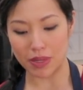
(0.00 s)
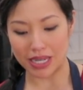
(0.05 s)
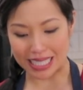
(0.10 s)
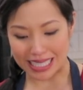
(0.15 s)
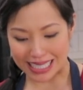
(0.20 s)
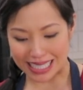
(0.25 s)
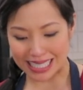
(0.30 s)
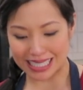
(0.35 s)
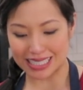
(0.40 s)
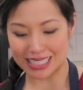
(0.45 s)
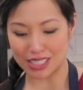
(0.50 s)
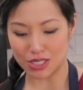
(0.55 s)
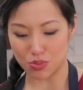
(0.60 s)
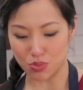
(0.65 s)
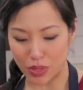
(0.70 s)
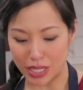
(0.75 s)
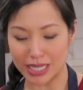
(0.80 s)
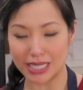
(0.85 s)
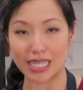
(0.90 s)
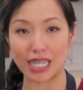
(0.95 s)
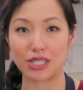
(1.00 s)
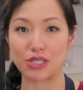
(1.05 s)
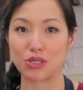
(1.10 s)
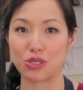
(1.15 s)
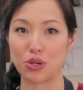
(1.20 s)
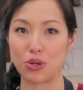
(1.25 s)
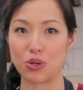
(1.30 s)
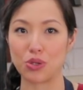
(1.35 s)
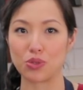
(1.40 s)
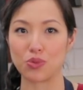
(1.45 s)
but I did just run it under
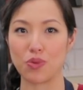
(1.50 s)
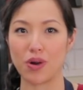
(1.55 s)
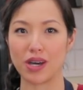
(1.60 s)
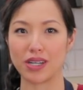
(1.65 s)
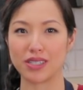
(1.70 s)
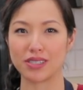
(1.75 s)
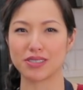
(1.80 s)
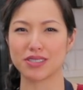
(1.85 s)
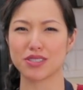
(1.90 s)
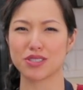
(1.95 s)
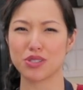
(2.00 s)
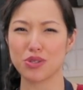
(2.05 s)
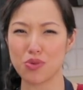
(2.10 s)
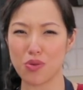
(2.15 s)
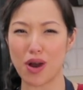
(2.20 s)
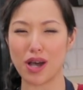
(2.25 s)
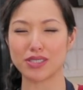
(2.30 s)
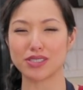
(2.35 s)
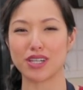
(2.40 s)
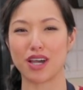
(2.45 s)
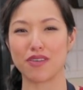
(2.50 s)
cold water just to wash